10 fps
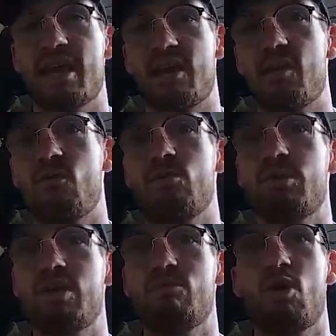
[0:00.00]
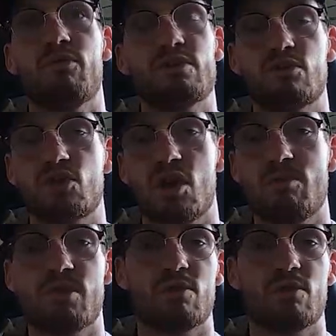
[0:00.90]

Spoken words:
There will be more of this to come.